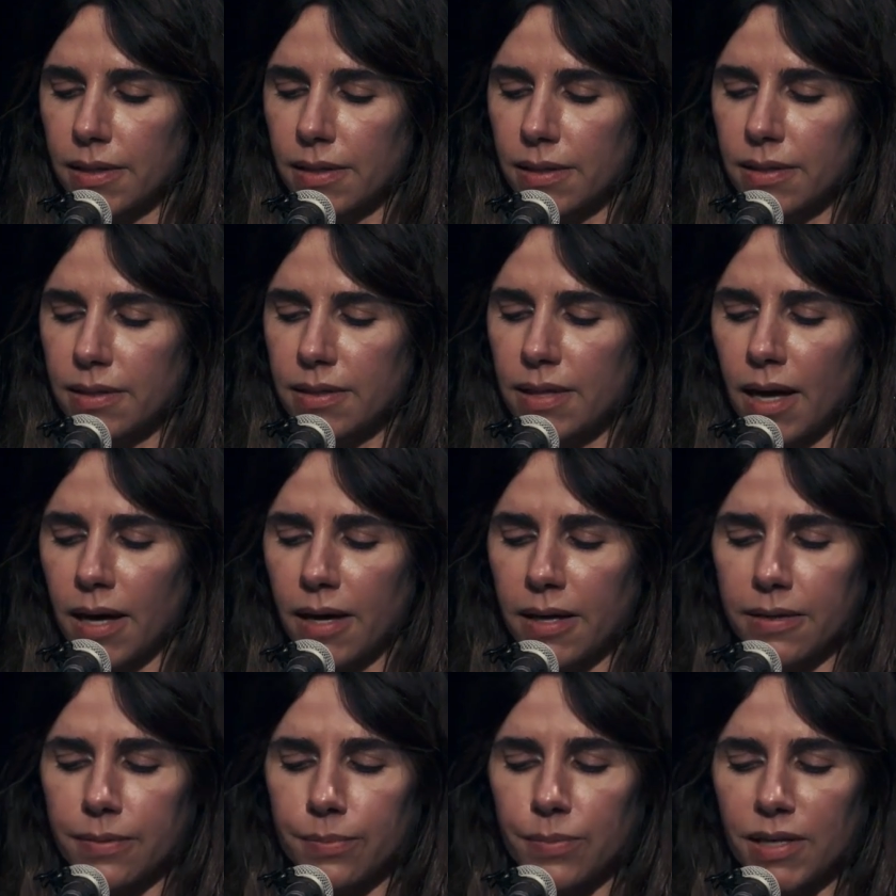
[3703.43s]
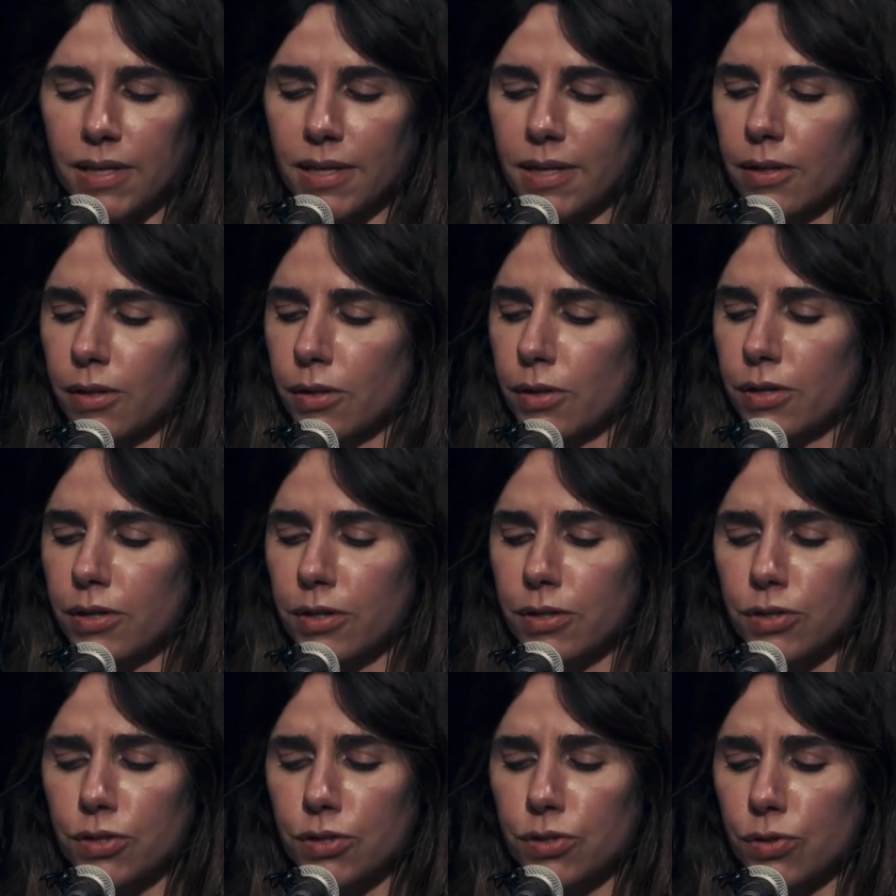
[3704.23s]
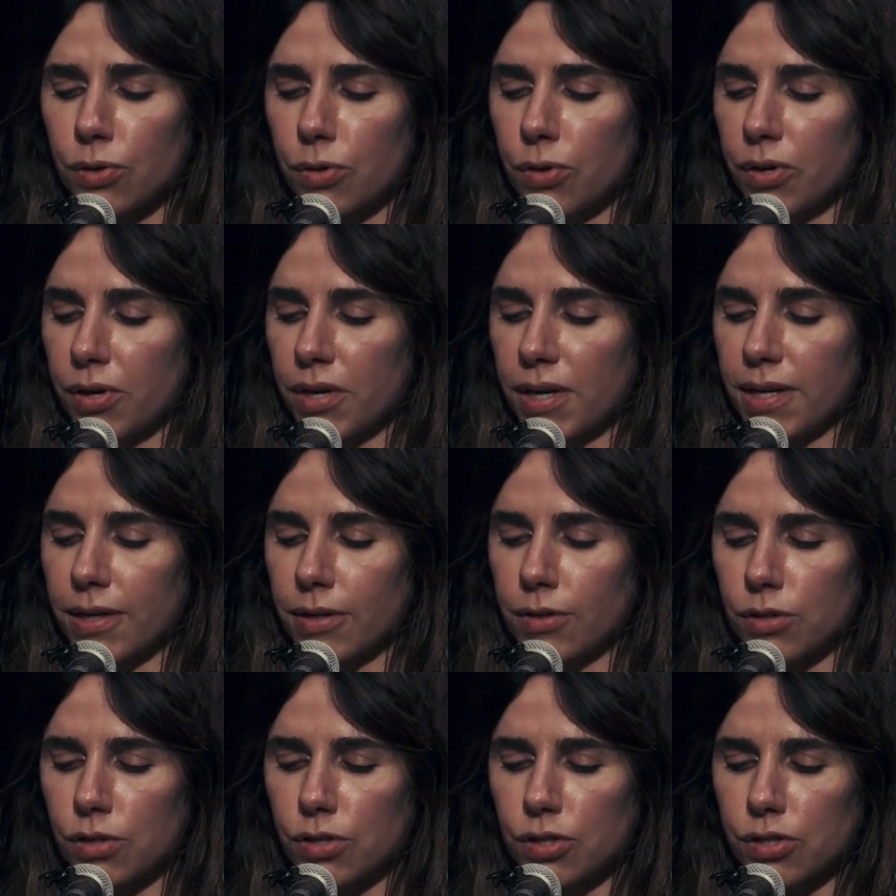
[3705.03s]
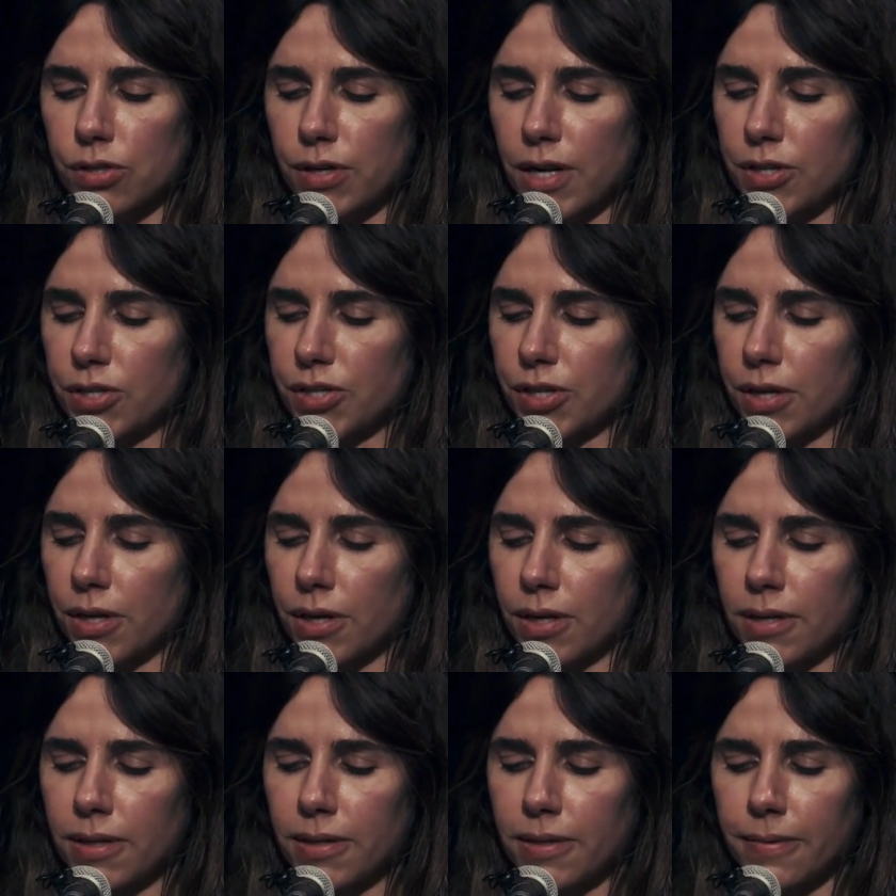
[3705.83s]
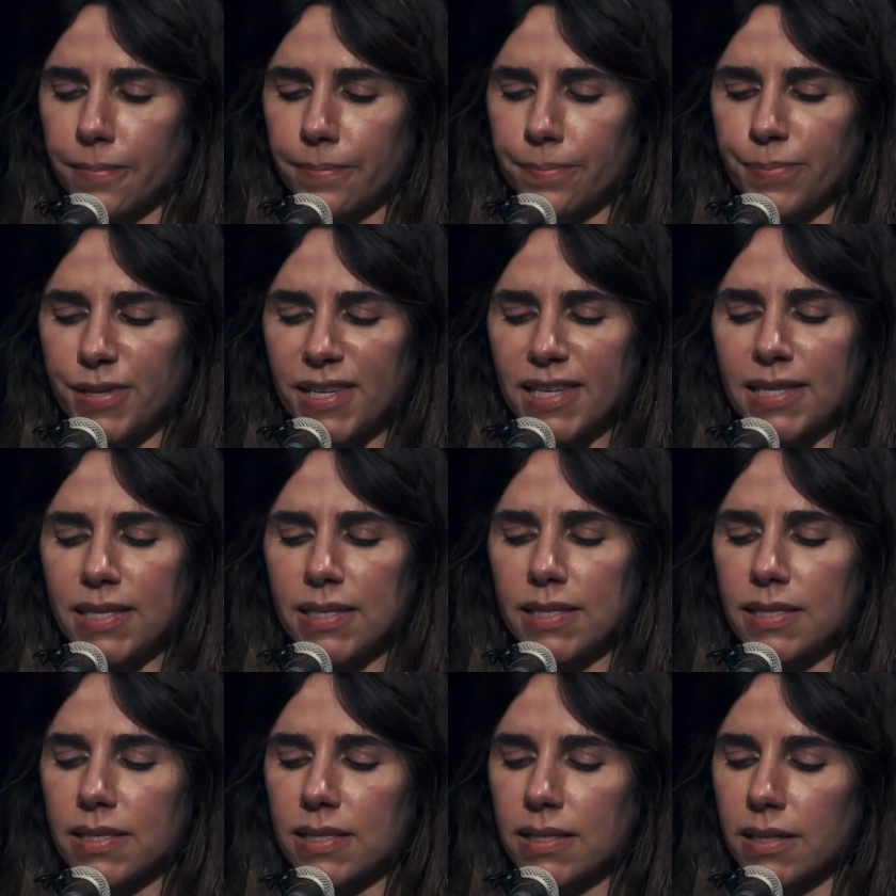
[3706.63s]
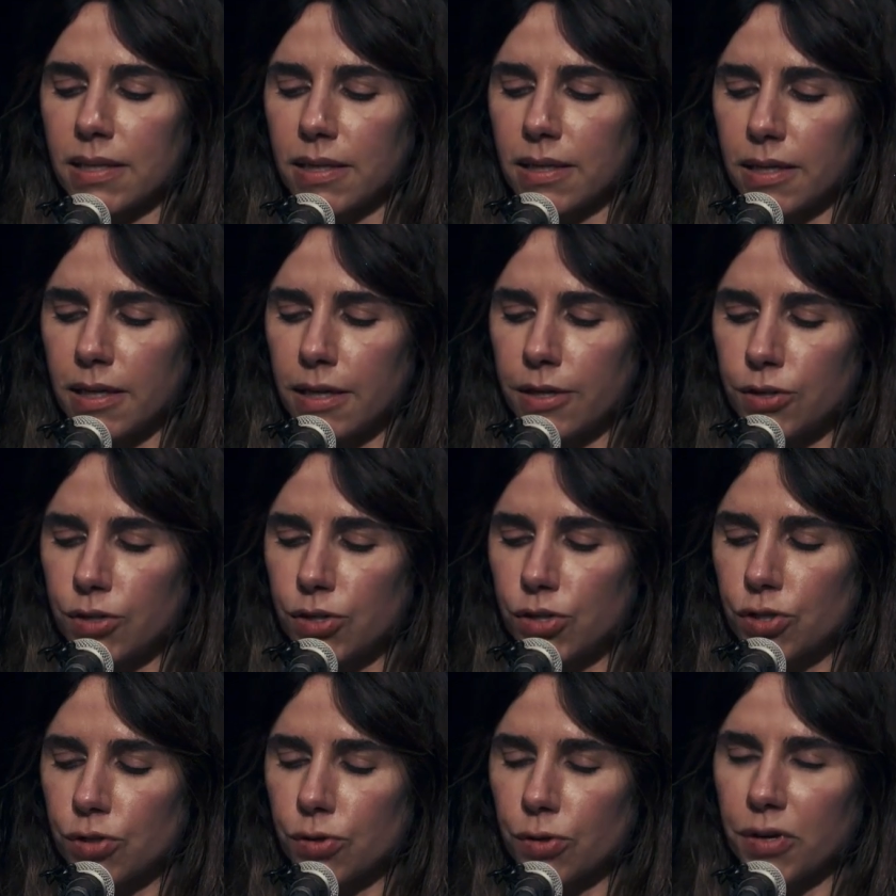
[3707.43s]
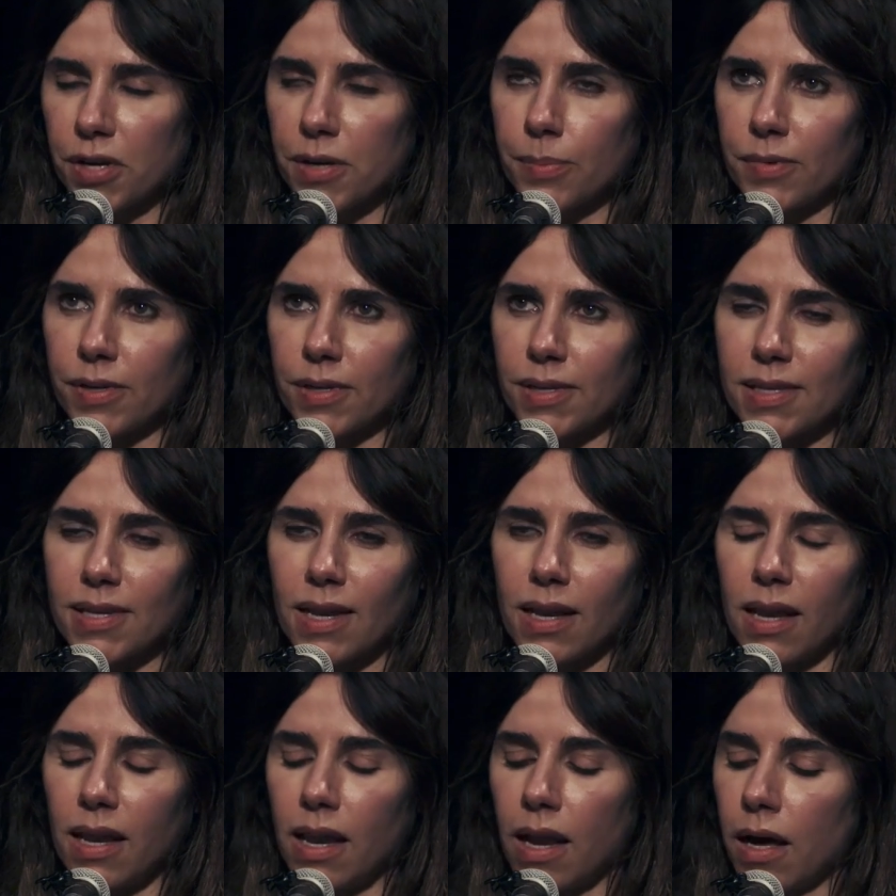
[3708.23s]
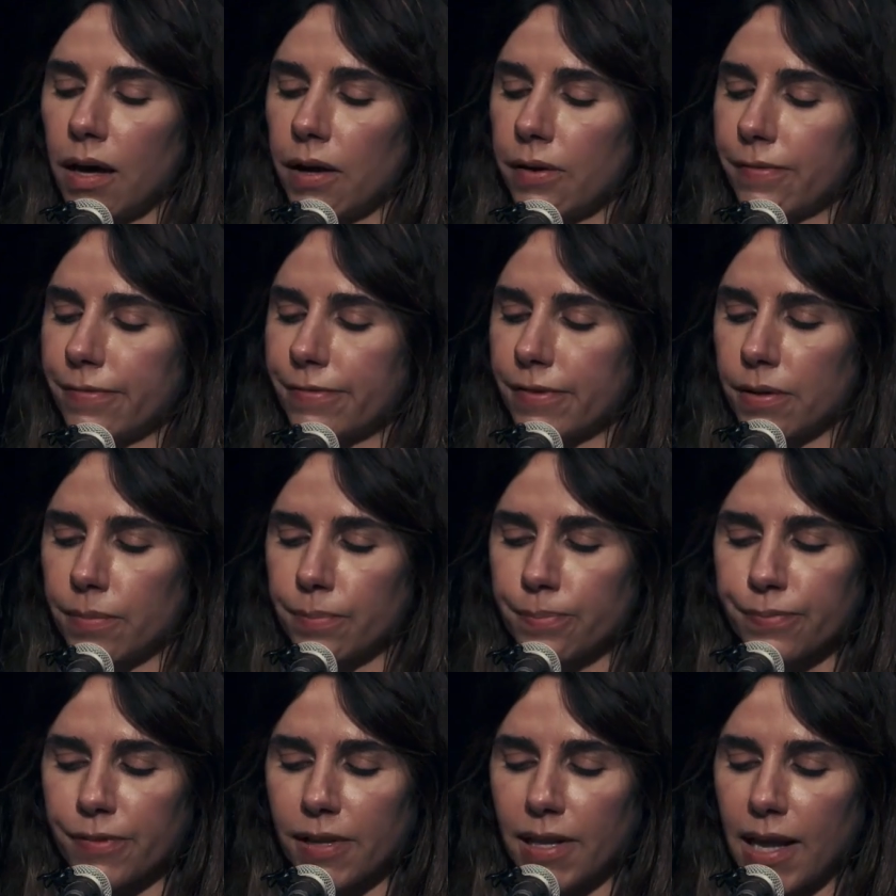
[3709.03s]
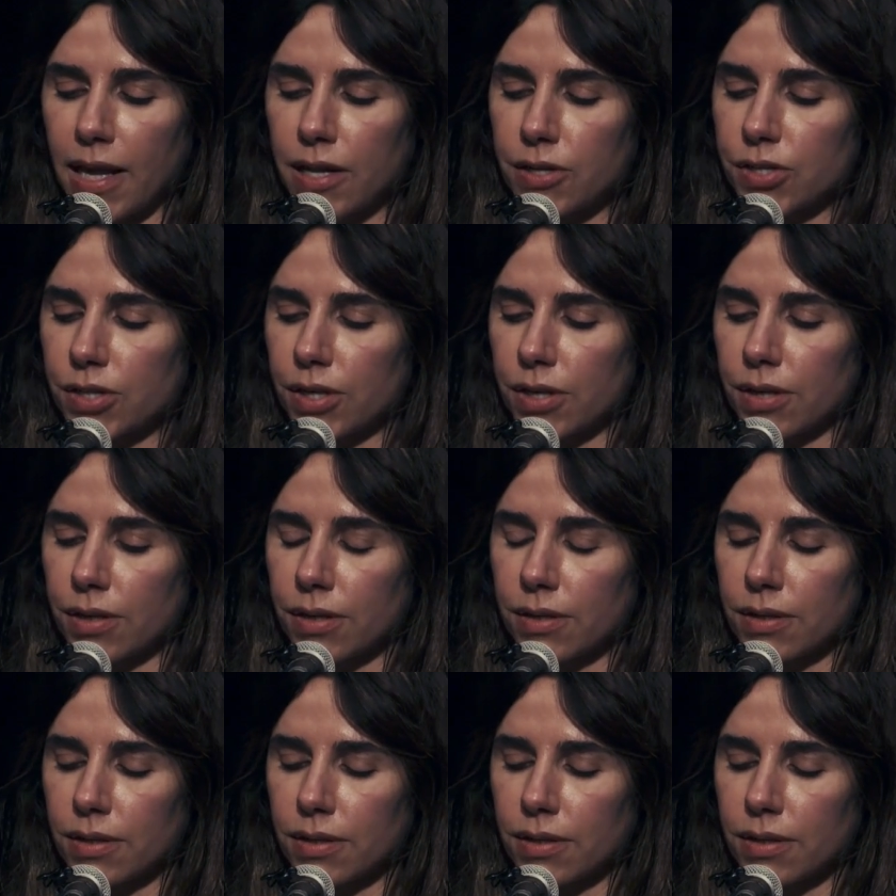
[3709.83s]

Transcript: Thine be ilka joy and treasure, peace, enjoyment, love, and pleasure.